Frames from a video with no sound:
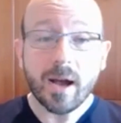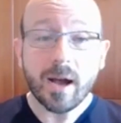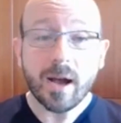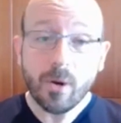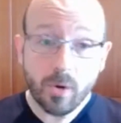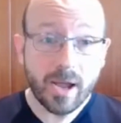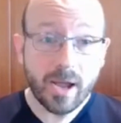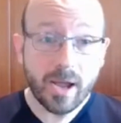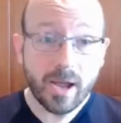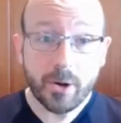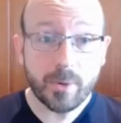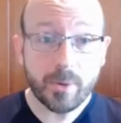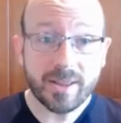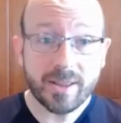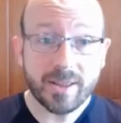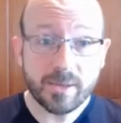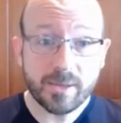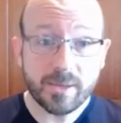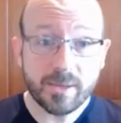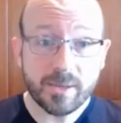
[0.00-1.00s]
Or how do I
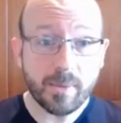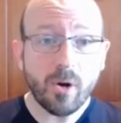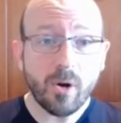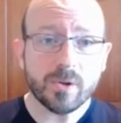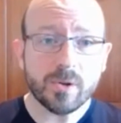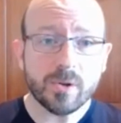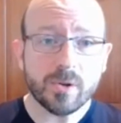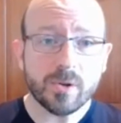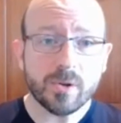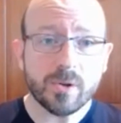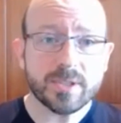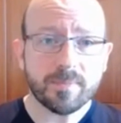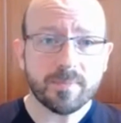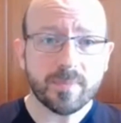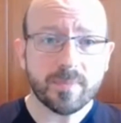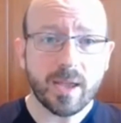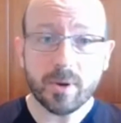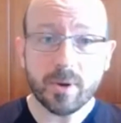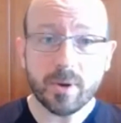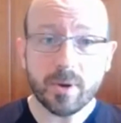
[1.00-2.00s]
lead my roles?
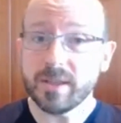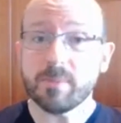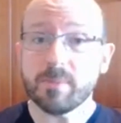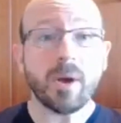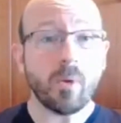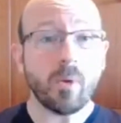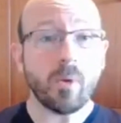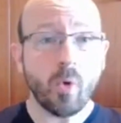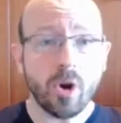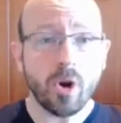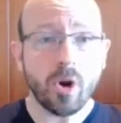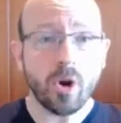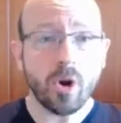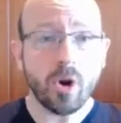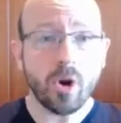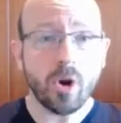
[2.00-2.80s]
How do I lead my work?